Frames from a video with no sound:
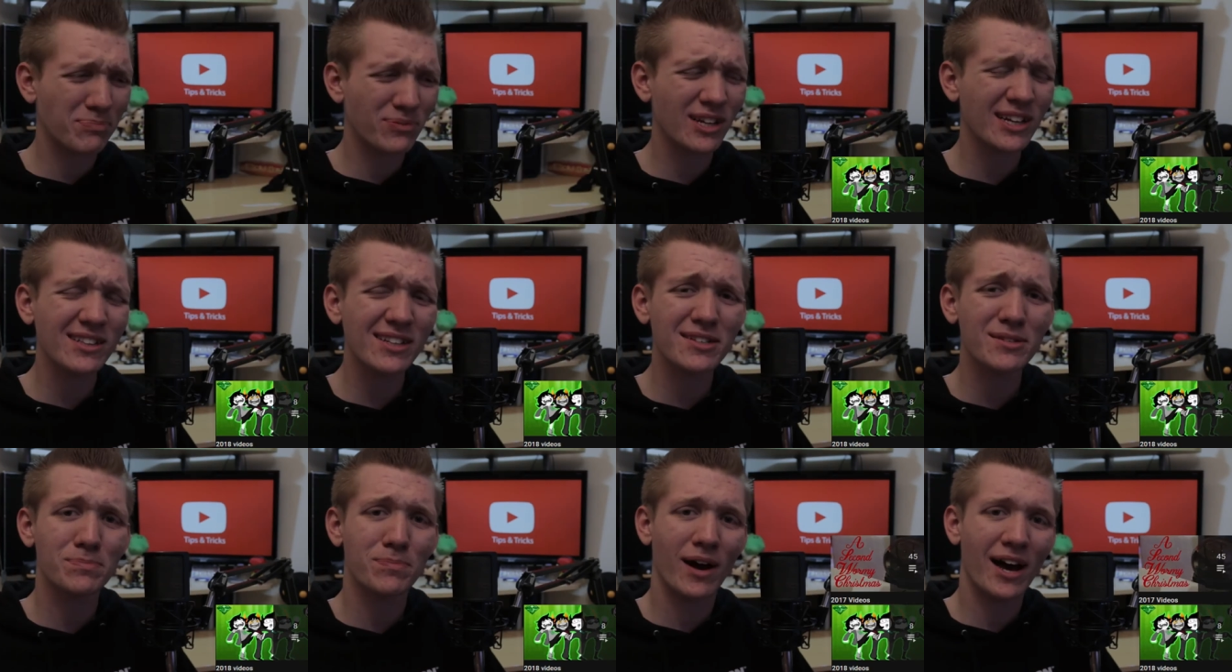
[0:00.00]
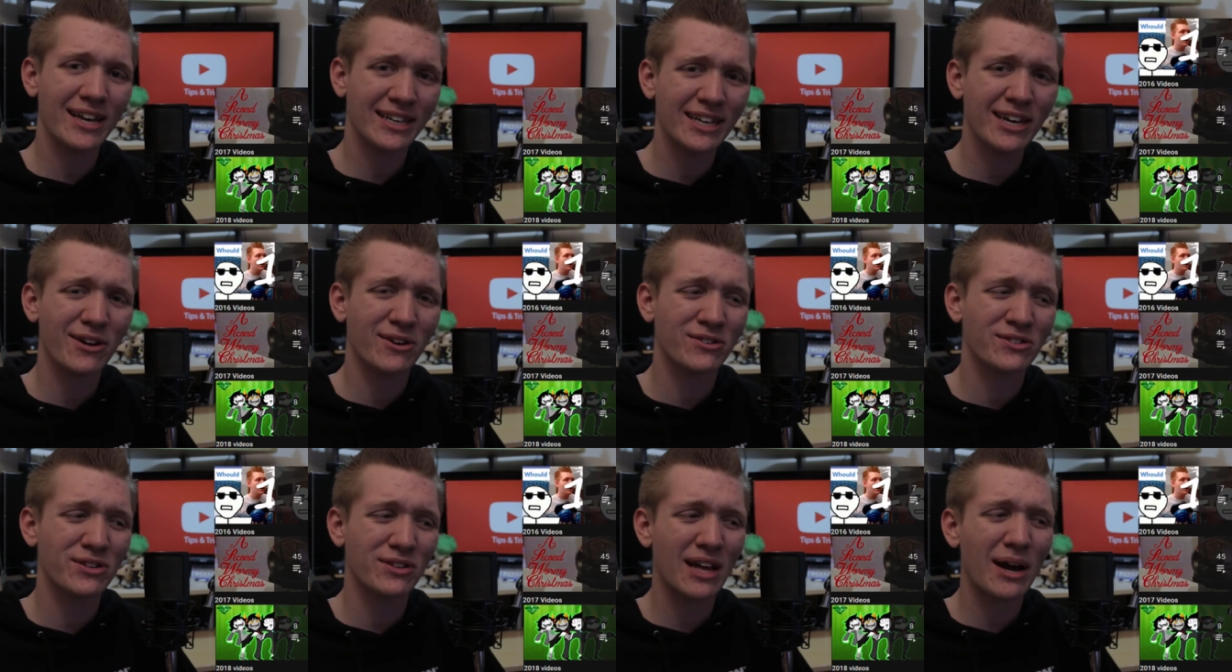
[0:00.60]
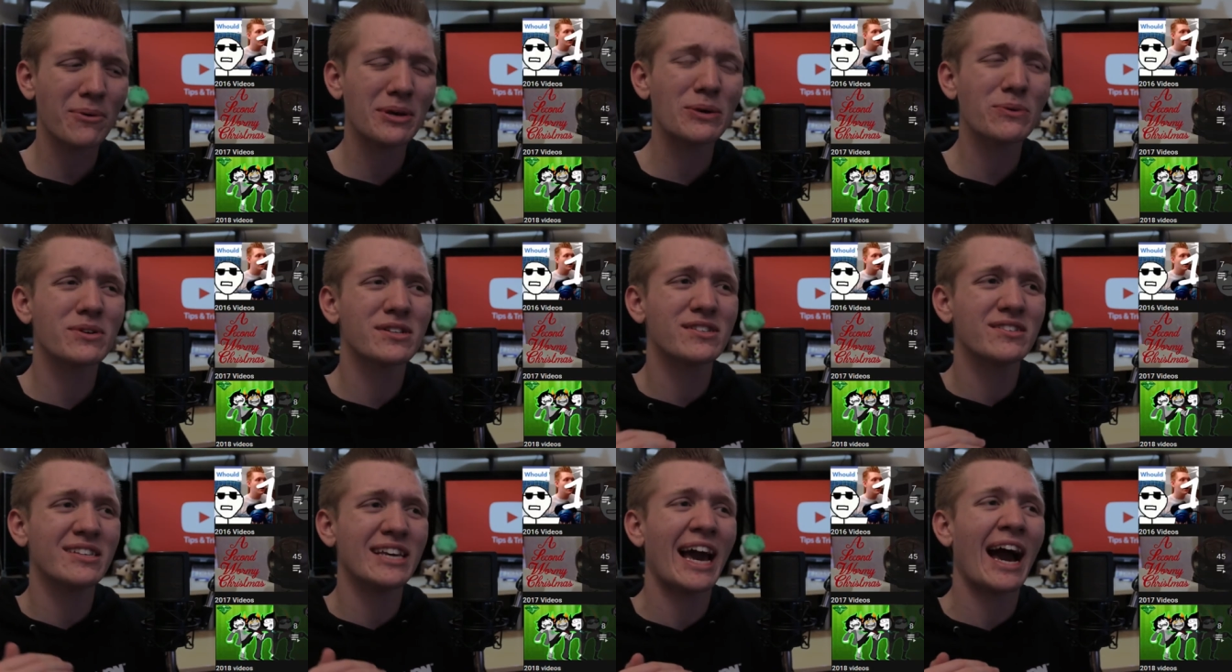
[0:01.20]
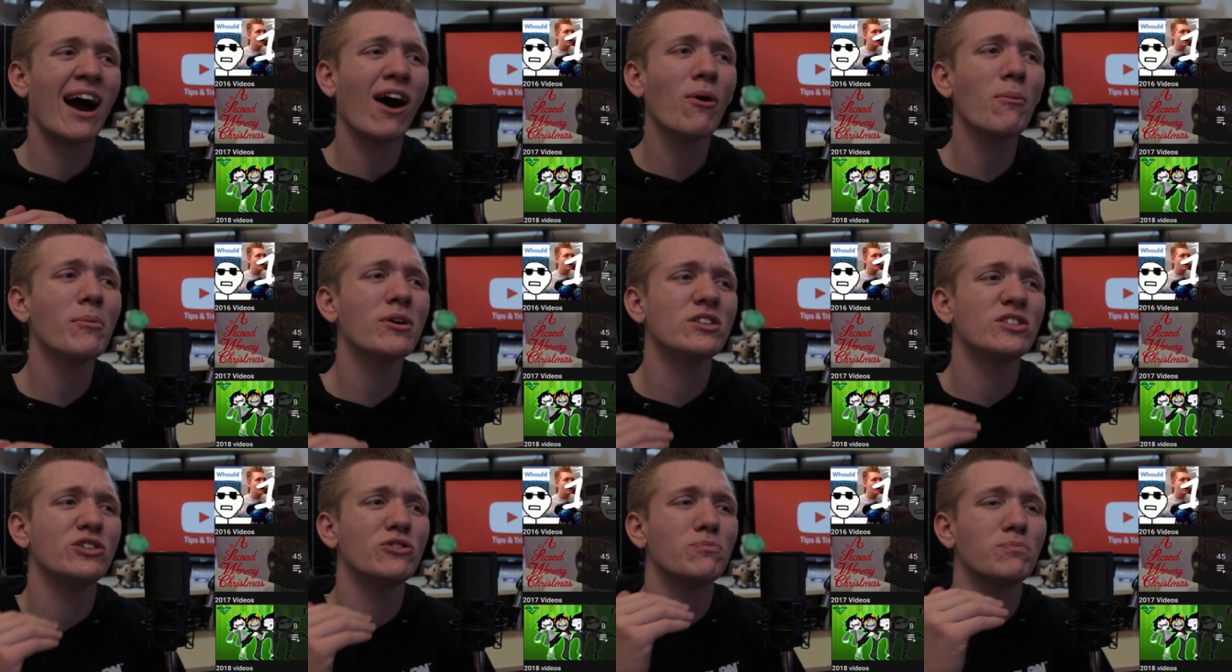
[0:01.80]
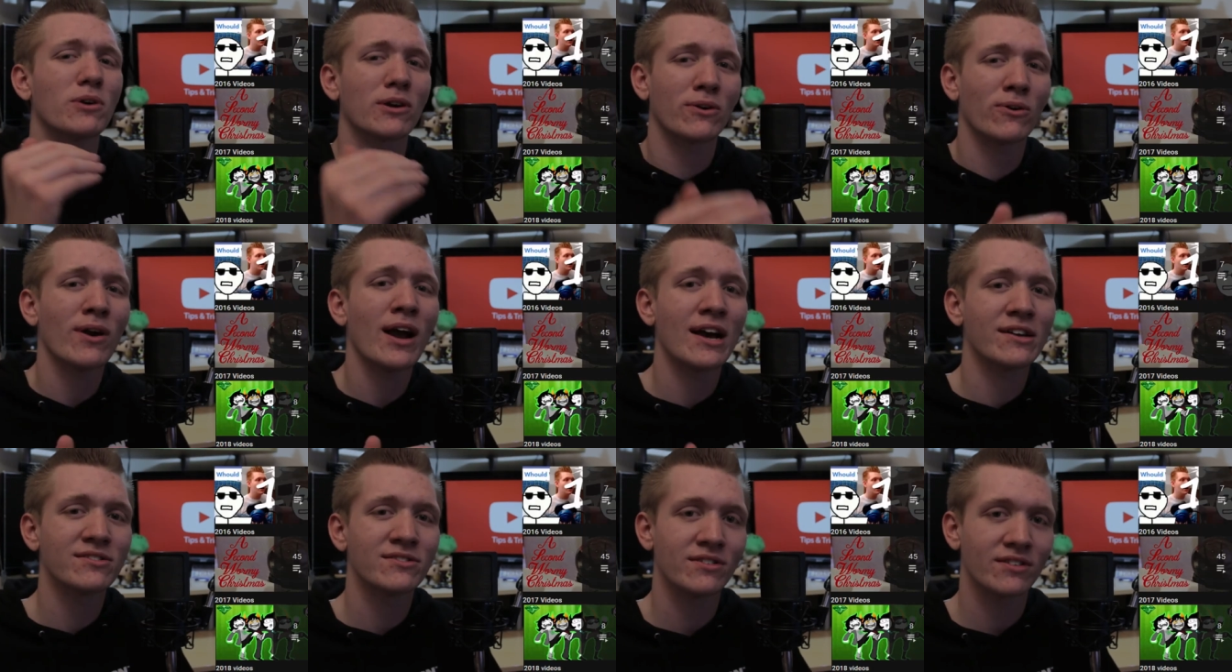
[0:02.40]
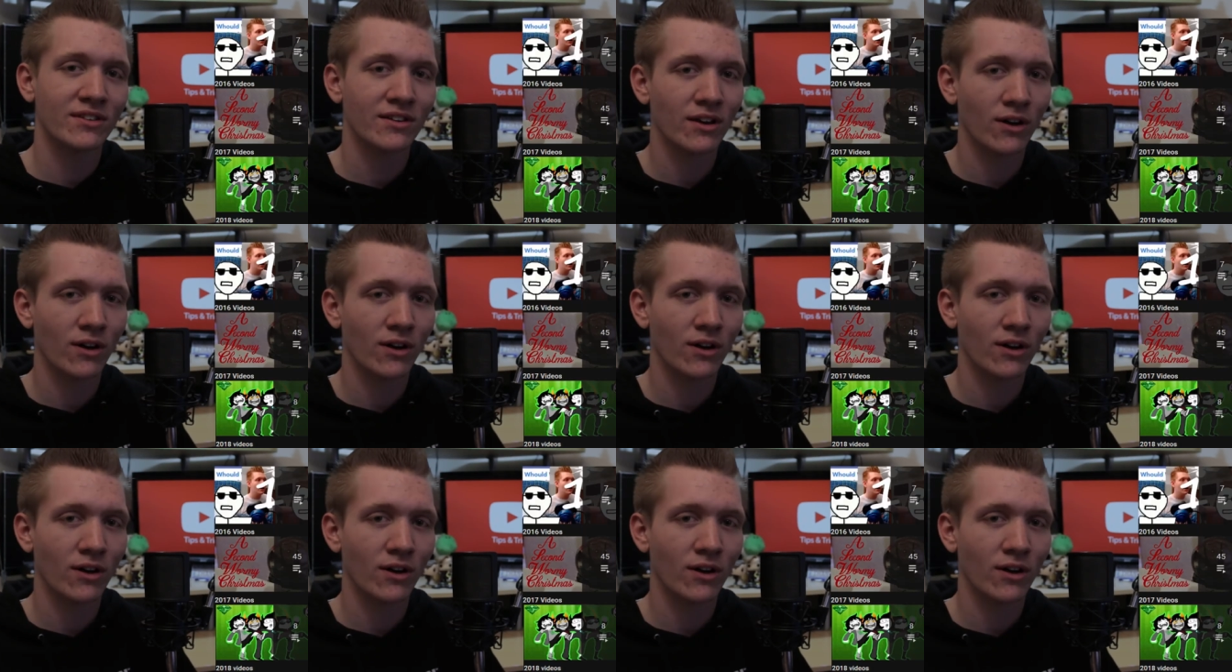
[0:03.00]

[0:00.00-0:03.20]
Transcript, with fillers: playlist by year so that way you can see how much you've progressed